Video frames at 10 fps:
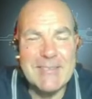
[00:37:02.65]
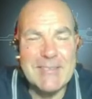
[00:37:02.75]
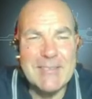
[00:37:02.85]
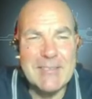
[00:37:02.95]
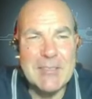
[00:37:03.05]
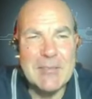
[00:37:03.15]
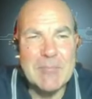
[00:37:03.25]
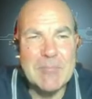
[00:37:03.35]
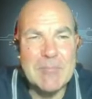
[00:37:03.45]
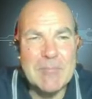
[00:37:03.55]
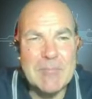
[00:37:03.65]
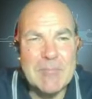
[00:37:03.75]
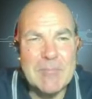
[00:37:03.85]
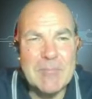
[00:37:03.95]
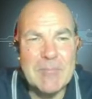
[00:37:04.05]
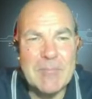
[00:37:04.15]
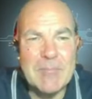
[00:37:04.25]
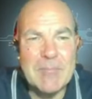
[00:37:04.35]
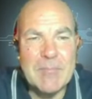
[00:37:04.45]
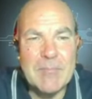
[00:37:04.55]

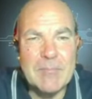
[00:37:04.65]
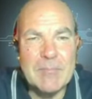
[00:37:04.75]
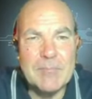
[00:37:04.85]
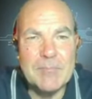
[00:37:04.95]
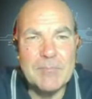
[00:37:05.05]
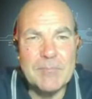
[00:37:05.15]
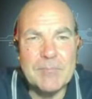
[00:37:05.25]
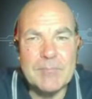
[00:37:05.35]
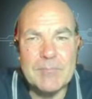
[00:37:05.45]
(not speaking)